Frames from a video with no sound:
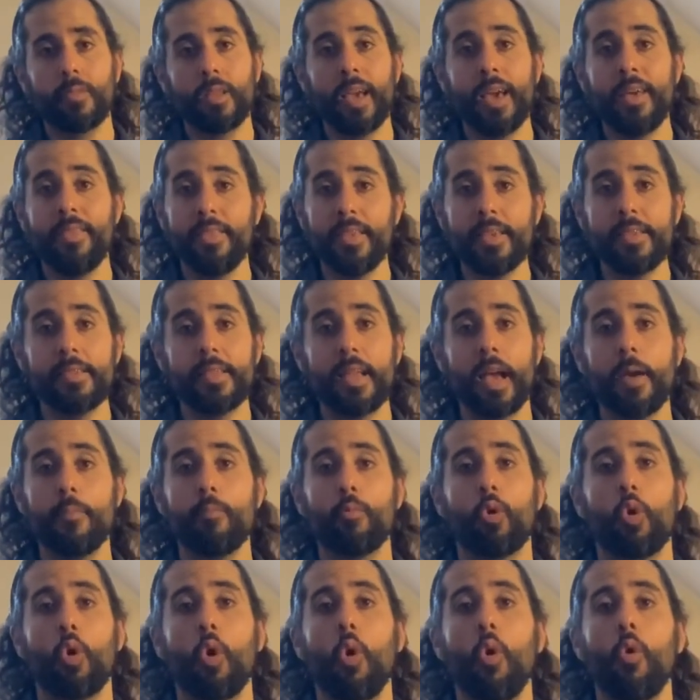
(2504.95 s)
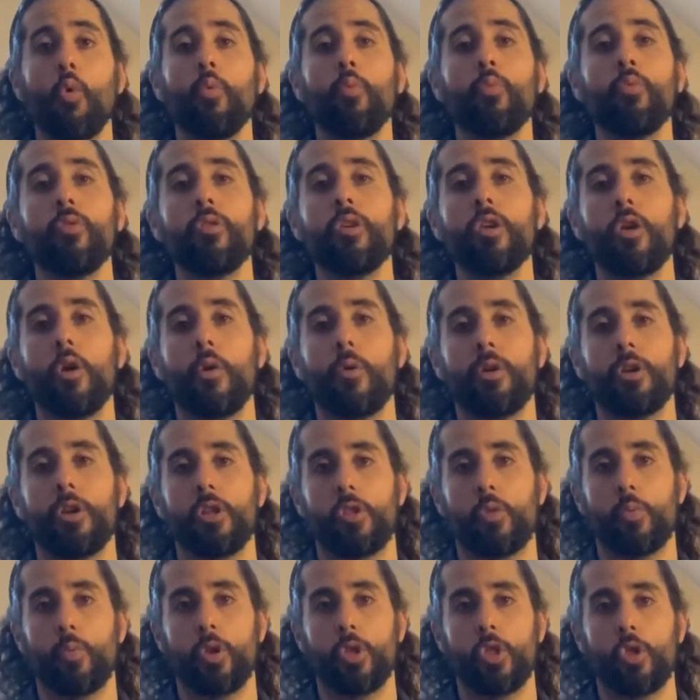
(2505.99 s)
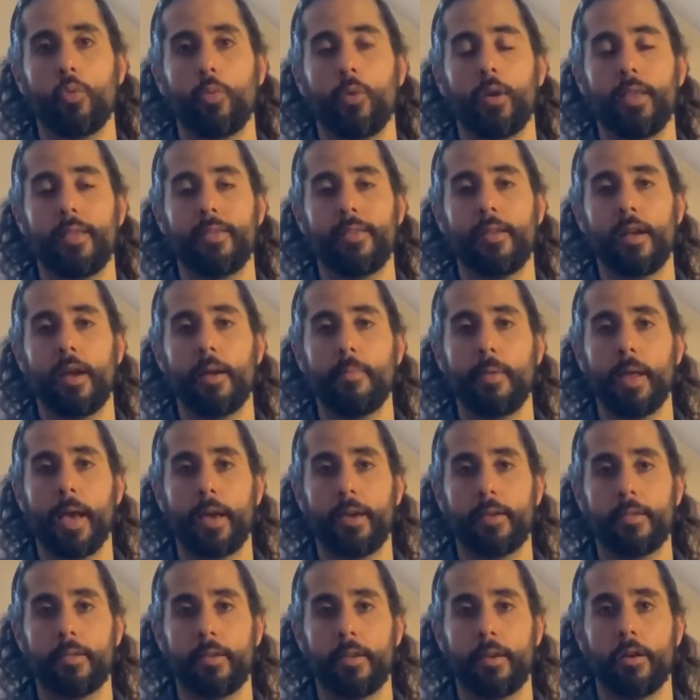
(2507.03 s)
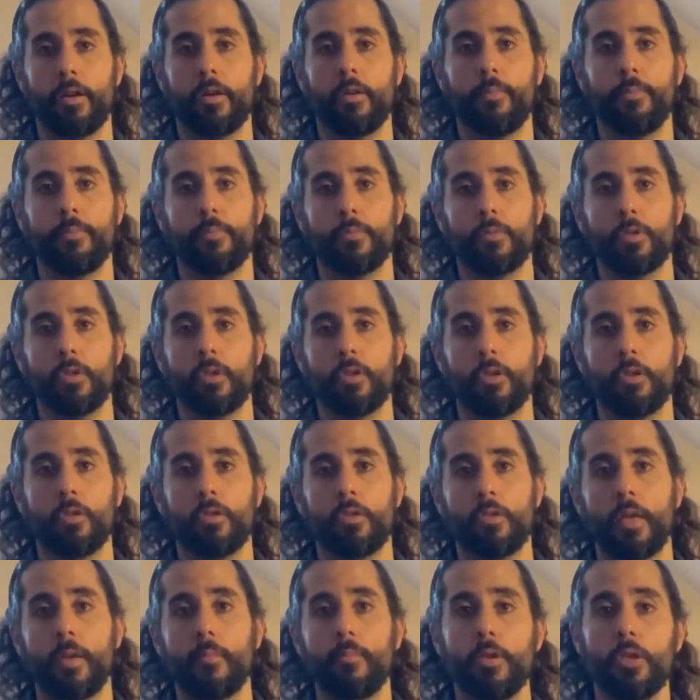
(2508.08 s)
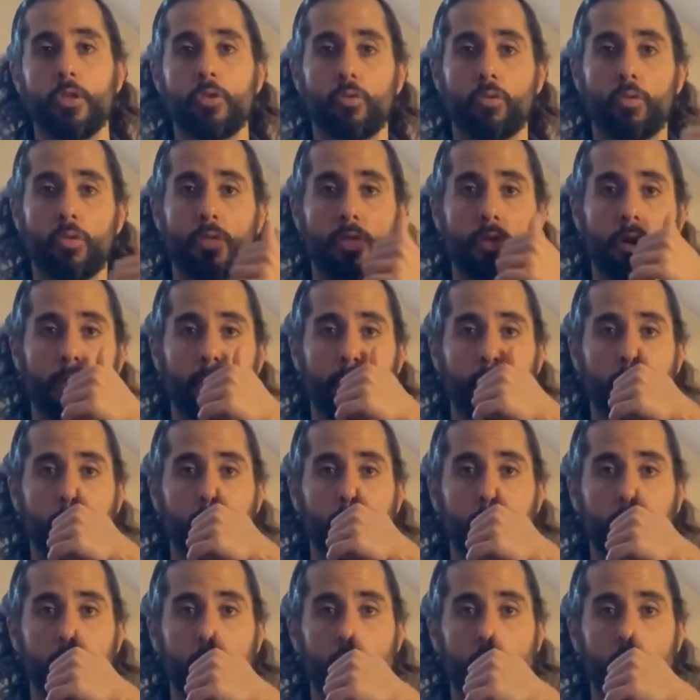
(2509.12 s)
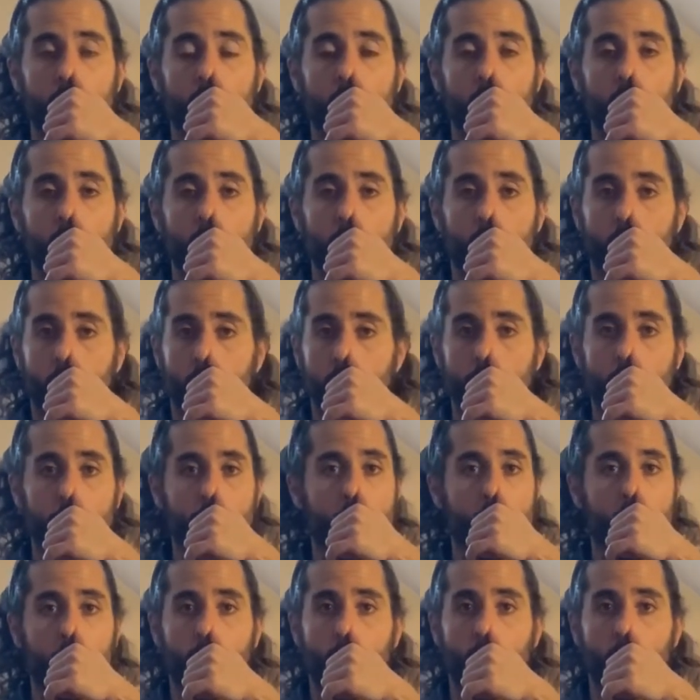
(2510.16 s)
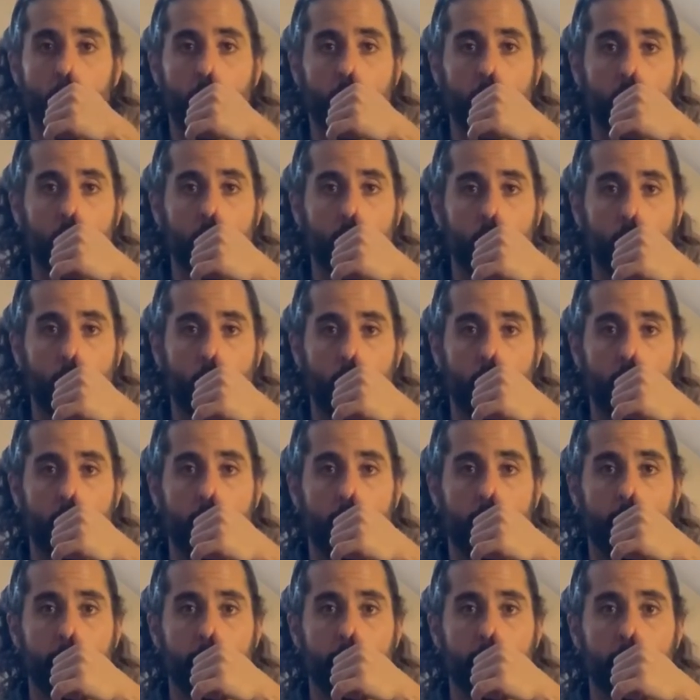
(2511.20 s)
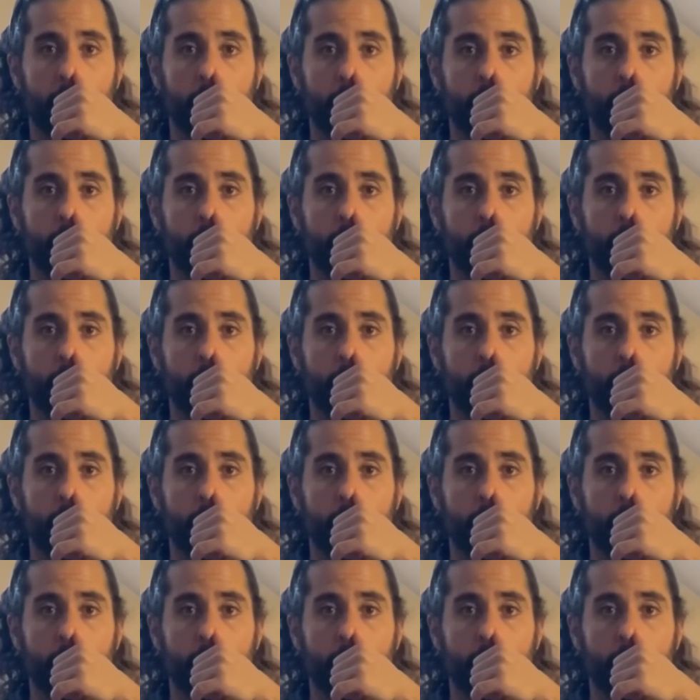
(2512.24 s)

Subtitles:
And this time we're only going to switch when it's time to exhale. So that means your thumb closes to start, same way, you're inhaling.